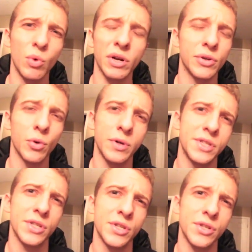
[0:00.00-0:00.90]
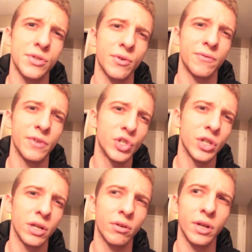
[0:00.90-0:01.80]
weird noises or
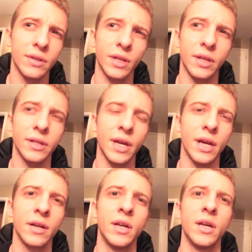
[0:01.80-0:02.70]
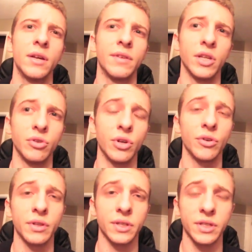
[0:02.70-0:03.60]
fidgeting or anything like that, then you
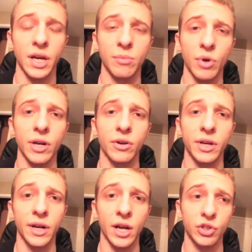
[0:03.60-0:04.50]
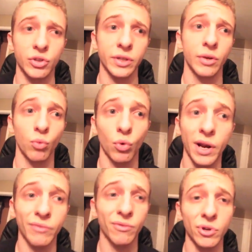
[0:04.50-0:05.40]
know that the typewriter can actually
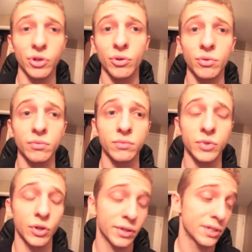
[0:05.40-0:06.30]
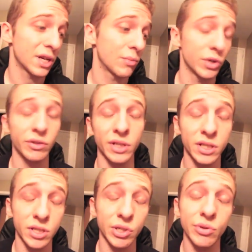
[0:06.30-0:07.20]
write for you during the time when you
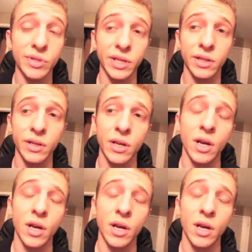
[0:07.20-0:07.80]
need to use it.